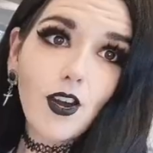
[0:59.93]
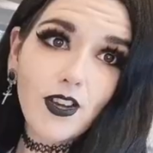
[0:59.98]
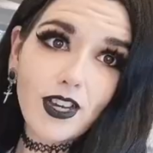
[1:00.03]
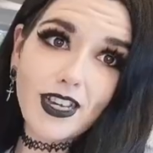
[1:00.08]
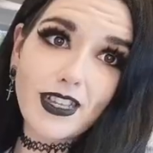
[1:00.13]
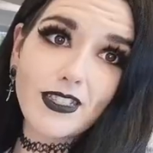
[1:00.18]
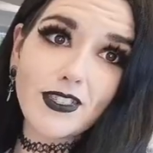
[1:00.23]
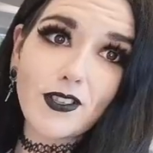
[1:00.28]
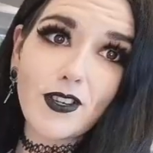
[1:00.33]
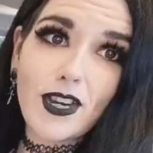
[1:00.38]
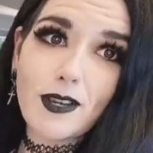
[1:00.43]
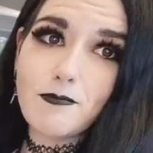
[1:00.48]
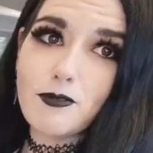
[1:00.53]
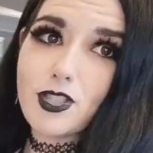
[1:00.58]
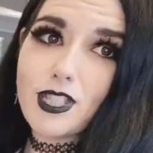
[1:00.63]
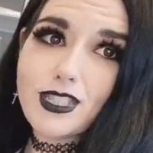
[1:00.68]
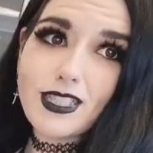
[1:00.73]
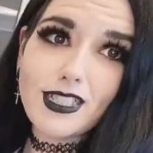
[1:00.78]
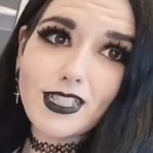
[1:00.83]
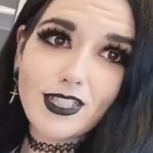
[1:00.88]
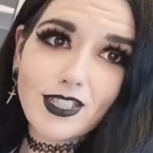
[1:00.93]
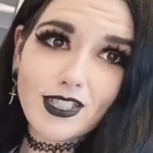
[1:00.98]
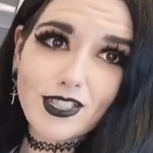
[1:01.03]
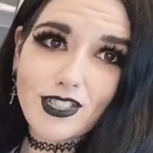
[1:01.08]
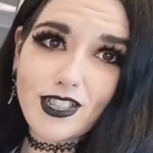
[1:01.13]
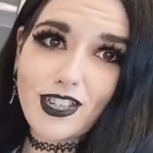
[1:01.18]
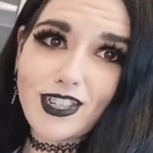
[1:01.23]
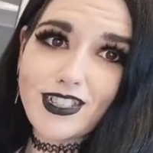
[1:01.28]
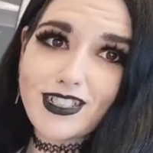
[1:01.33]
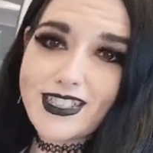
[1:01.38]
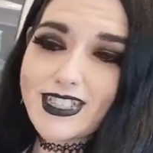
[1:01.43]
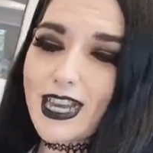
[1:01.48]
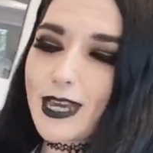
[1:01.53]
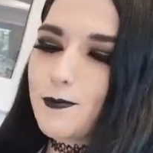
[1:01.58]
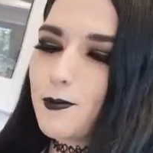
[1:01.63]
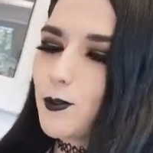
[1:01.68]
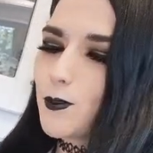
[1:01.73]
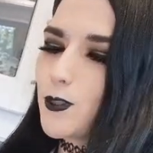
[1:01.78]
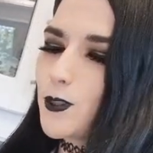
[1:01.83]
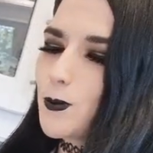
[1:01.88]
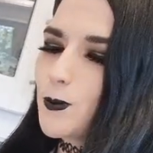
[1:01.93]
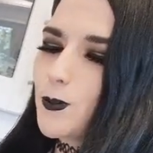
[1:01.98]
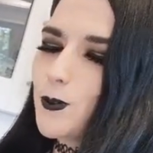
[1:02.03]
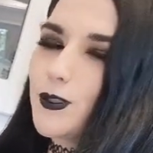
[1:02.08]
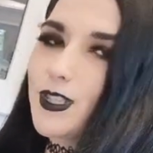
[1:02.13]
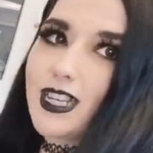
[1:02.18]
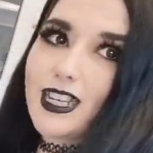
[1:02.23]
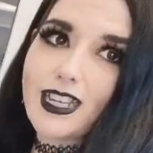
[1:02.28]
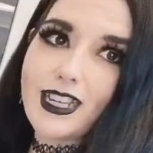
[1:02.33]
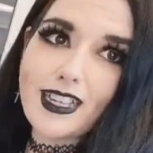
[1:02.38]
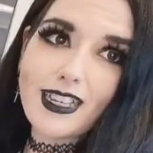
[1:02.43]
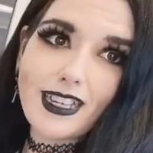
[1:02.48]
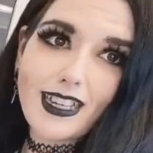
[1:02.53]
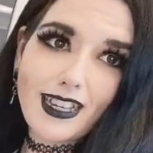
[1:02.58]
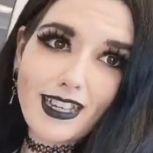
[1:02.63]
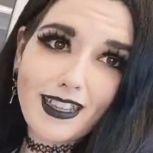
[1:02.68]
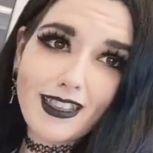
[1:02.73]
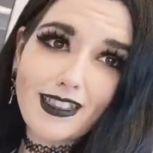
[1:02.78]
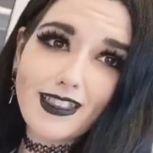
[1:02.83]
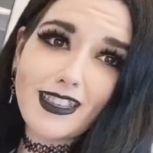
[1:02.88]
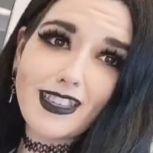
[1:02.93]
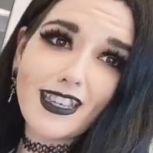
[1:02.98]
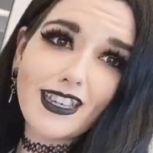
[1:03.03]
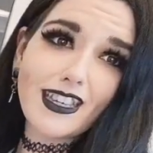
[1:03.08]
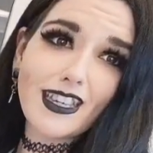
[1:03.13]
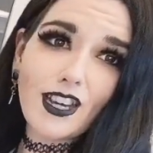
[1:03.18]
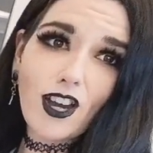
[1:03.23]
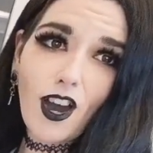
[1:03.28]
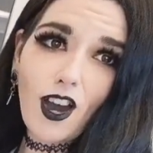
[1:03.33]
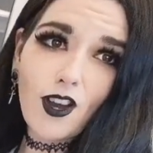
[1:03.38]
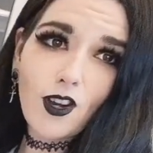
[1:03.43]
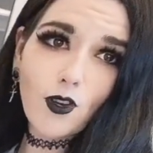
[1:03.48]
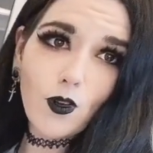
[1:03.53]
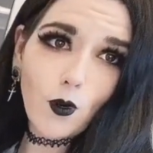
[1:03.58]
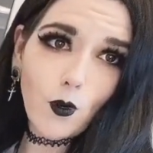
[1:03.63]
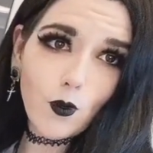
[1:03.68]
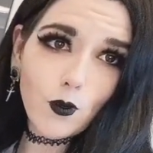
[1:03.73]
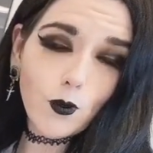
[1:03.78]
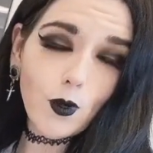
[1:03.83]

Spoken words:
Okay, so I'm just going to start tablespooning in the cold